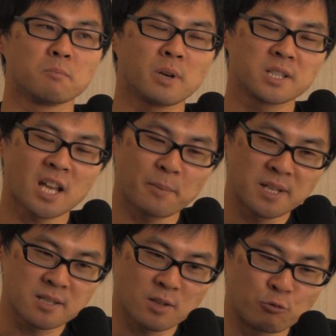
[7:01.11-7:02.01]
But
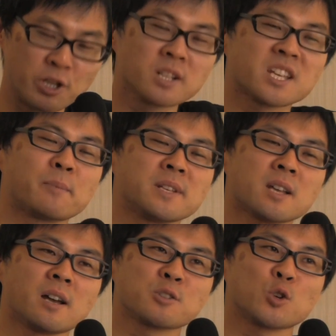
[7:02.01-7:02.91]
real Japanese
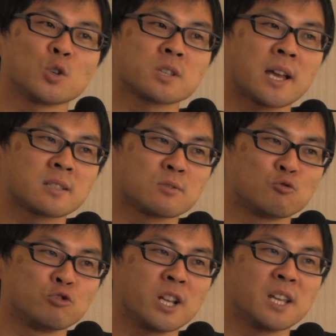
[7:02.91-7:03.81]
high schools
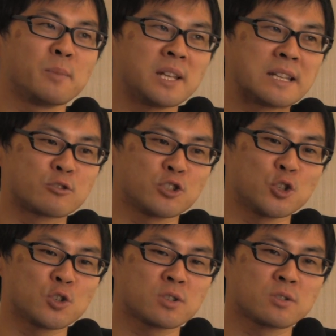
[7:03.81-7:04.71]
hasn't really been
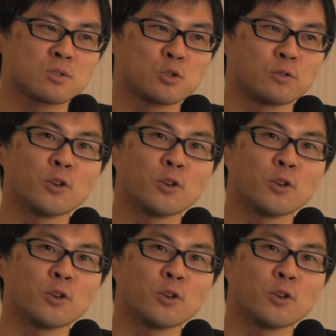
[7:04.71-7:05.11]
introduced to